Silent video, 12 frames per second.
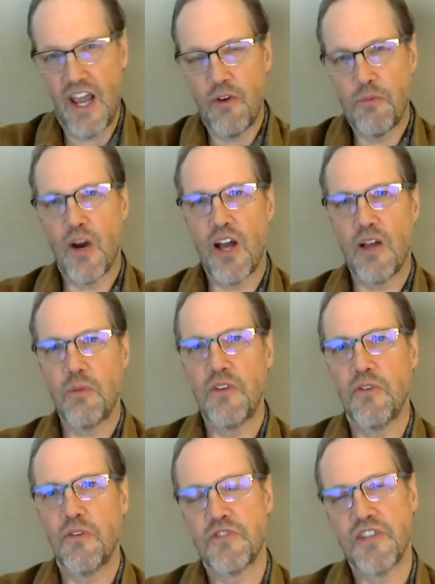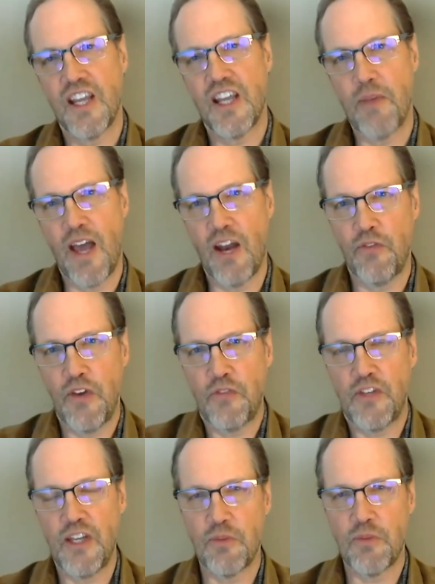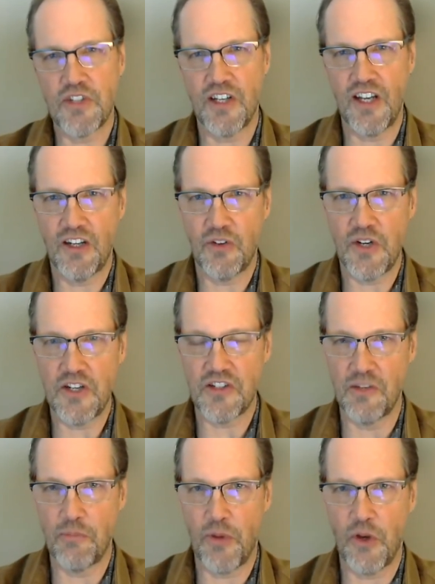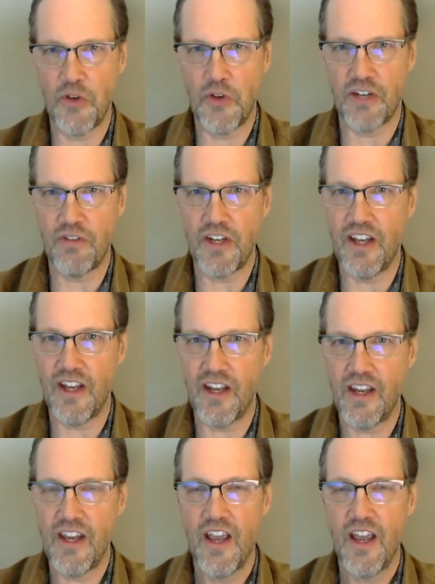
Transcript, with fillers: We probably are seeing about a 15% increase in posts every day